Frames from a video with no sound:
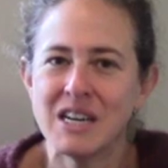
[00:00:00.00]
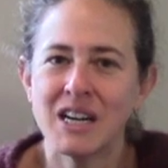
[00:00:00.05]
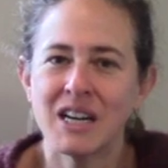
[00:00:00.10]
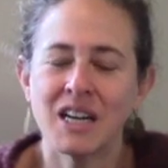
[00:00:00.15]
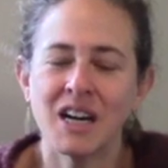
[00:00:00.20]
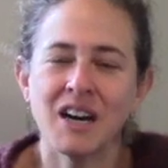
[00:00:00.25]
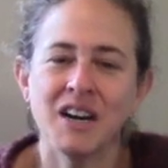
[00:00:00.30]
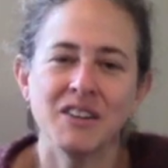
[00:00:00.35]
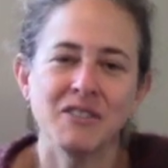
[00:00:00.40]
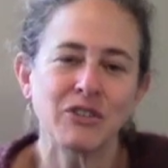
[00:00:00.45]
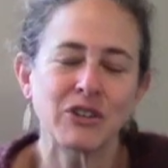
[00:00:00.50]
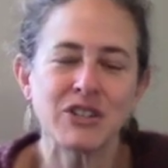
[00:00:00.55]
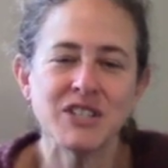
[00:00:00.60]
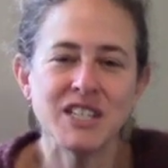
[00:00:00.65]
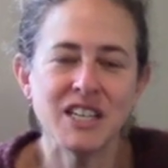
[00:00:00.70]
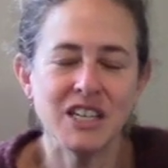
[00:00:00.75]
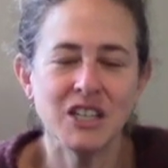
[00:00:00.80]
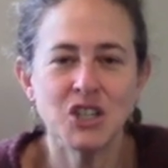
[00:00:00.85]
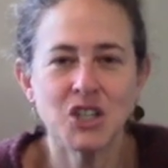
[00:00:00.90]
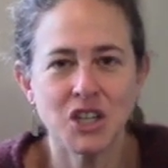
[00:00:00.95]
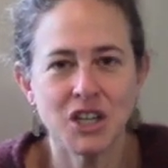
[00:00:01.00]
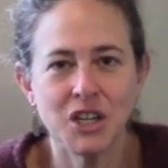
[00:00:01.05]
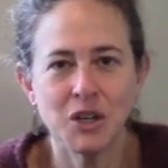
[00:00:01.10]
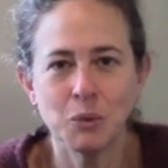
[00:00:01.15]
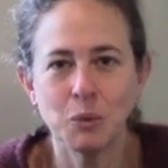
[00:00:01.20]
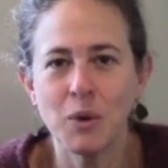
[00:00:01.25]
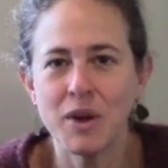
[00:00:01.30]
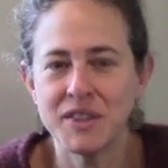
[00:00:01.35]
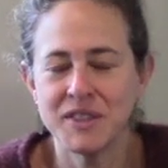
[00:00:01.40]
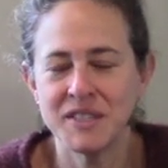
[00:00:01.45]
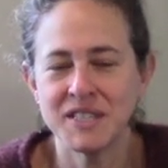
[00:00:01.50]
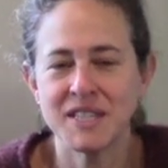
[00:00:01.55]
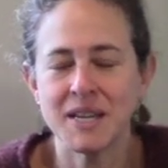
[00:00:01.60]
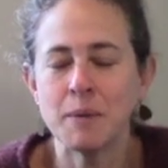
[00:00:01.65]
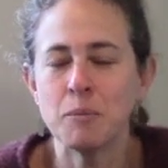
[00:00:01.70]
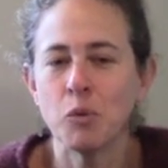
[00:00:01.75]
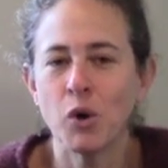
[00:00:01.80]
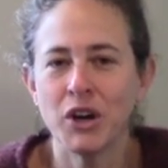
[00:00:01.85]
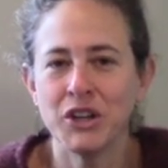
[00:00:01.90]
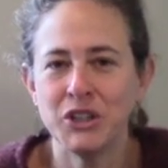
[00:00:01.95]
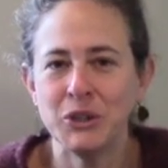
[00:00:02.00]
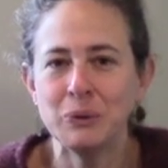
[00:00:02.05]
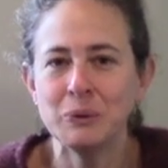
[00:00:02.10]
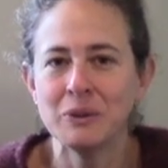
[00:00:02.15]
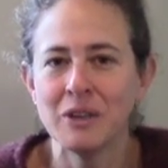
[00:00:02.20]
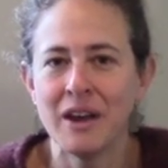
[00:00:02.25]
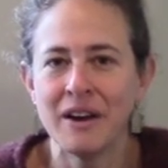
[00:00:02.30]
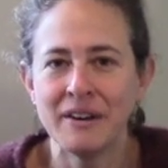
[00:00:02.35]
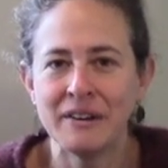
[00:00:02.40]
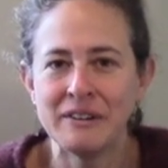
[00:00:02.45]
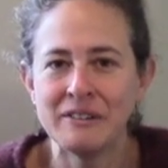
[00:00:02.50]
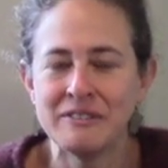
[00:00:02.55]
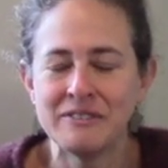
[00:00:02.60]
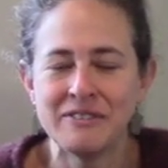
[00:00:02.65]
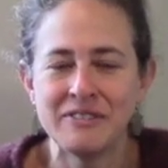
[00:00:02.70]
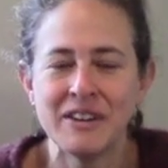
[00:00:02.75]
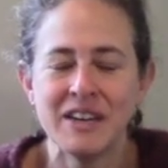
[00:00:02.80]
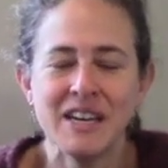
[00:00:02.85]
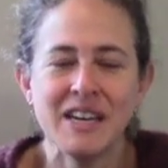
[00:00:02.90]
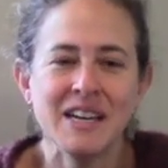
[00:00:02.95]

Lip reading: a conversation with someone you love